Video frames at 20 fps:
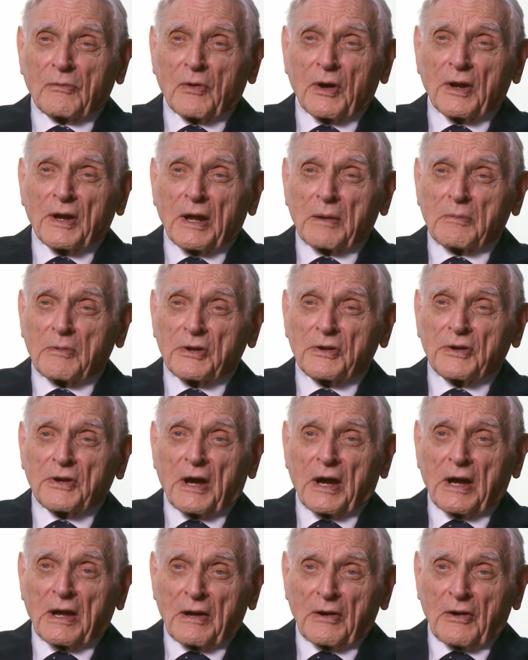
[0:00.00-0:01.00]
when I'm in
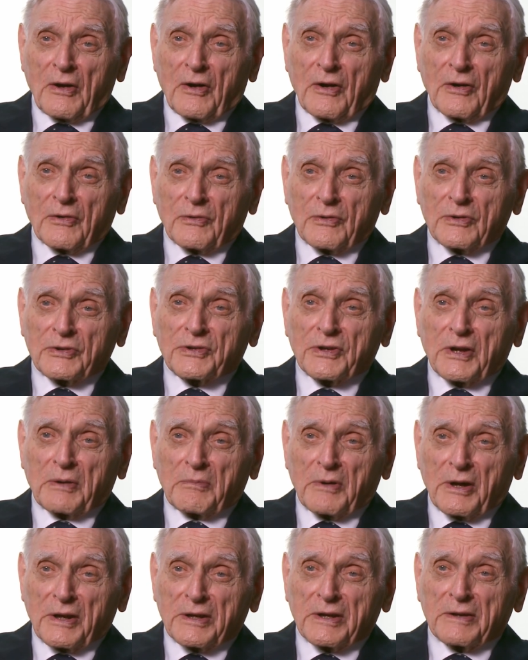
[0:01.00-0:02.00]
dialogue with
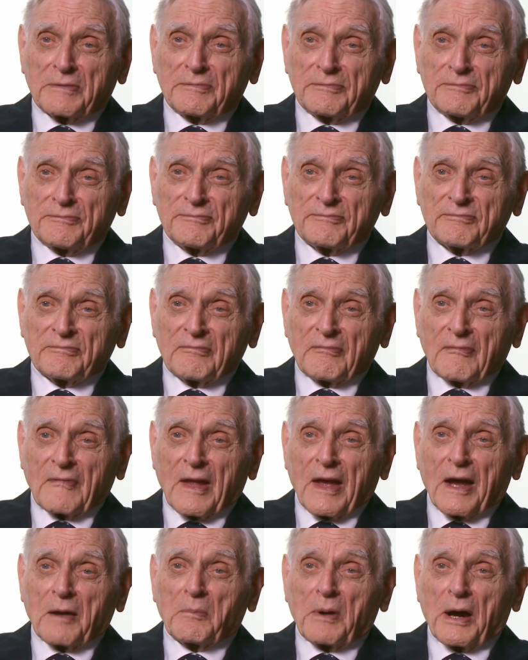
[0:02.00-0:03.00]
somebody
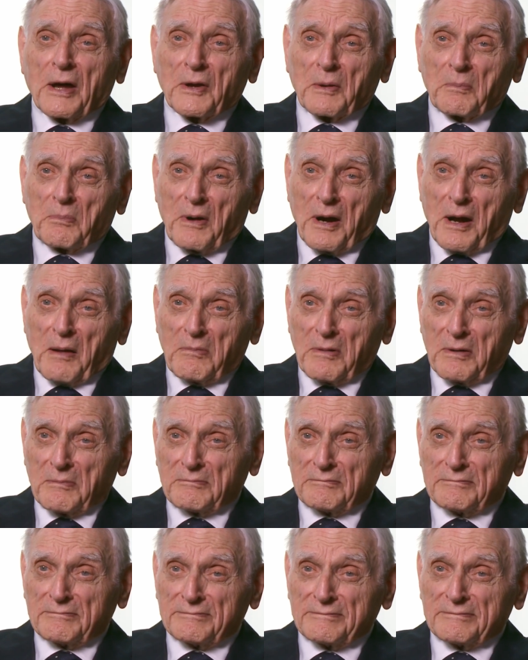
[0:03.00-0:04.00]
about a problem.